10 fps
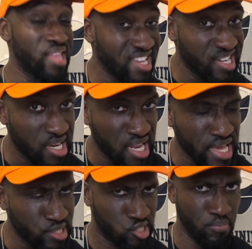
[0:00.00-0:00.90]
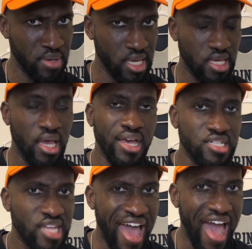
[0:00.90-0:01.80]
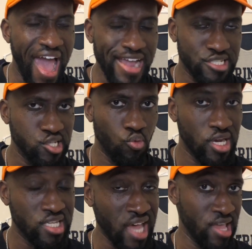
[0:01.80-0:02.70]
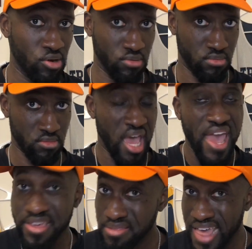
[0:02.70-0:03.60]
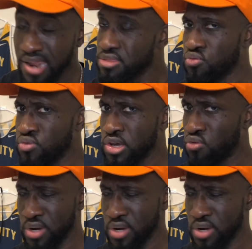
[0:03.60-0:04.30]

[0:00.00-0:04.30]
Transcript: they need to be to actually win a title. And that is the real